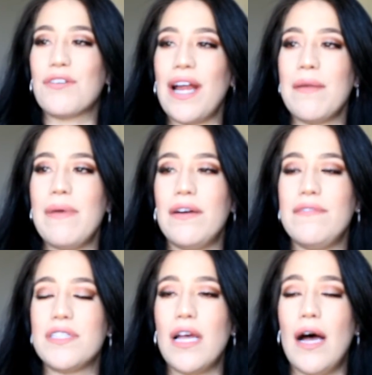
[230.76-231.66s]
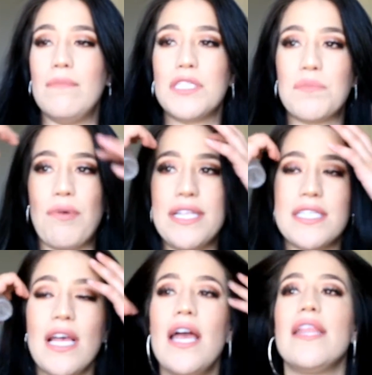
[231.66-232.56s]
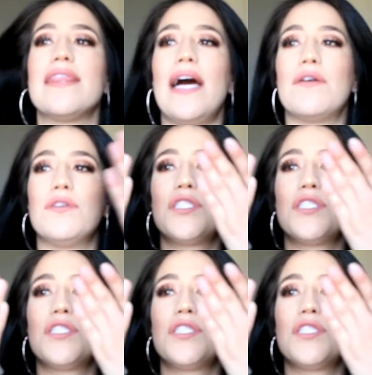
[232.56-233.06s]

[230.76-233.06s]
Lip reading: A great amount of spritz that'll